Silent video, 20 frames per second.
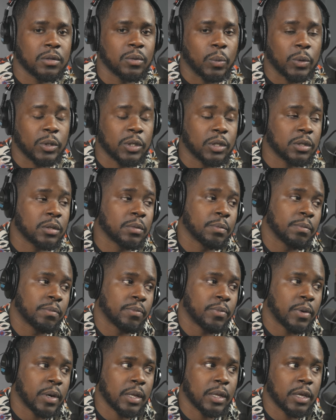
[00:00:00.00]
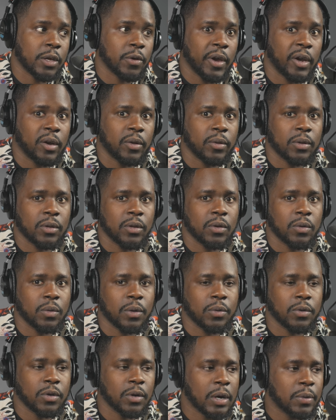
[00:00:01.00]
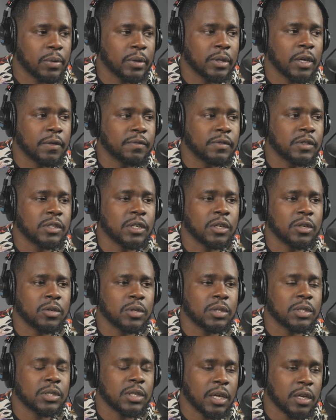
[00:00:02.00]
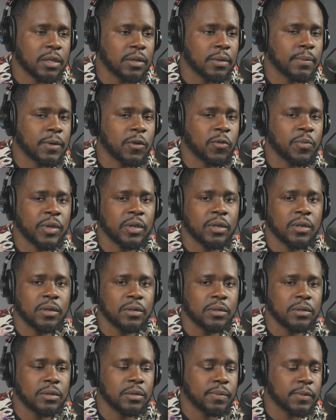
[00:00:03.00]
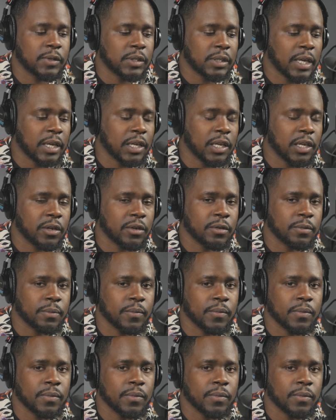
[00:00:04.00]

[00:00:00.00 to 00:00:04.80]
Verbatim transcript: which is probably greater than you. Although I would love to tell you to stay in the moment, stay here.